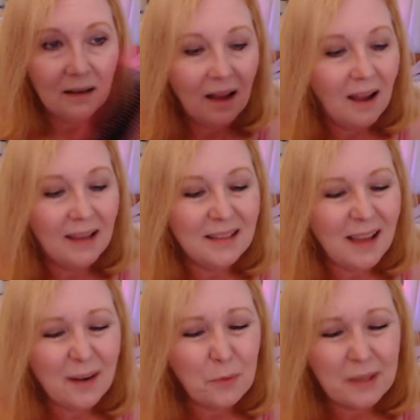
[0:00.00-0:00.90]
I
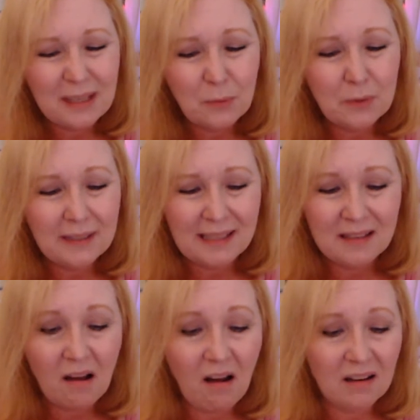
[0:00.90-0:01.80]
don't think it really gets
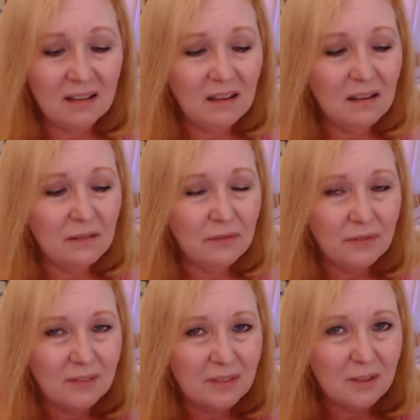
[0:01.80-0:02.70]
hot enough
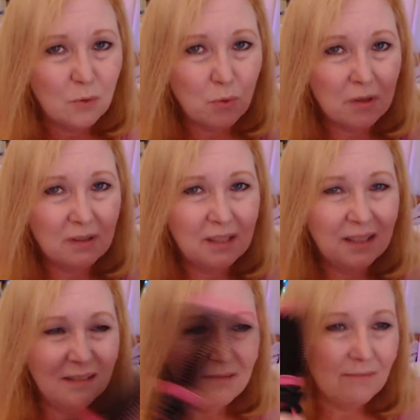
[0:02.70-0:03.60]
to really
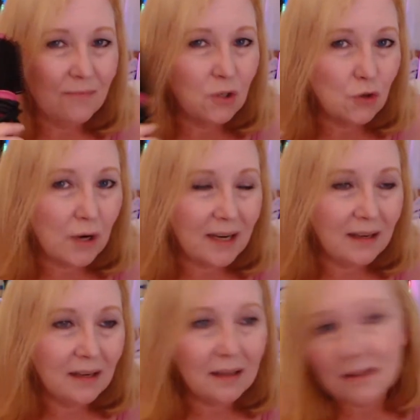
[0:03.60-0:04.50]
straighten
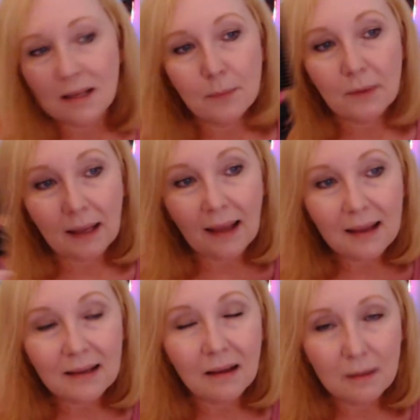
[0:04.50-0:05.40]
it because I kind
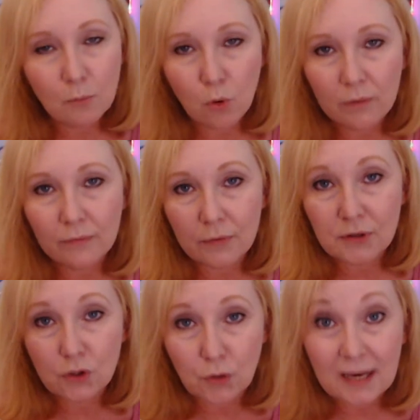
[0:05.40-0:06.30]
of got it more for the
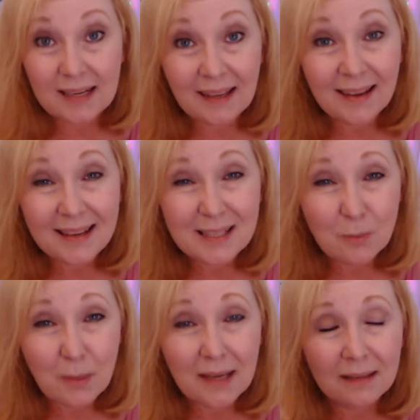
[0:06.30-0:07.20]
straightening
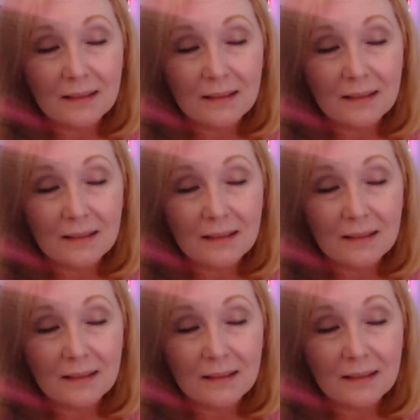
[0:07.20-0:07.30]
aspect.